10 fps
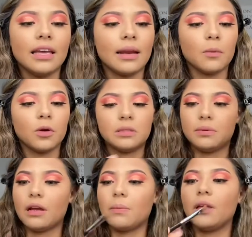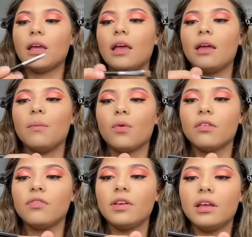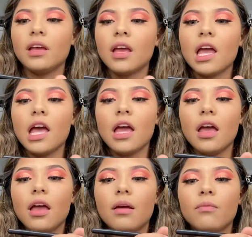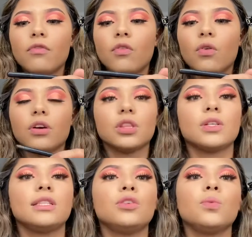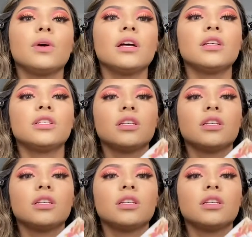and I'm going to be grabbing a Morphe M432 brush.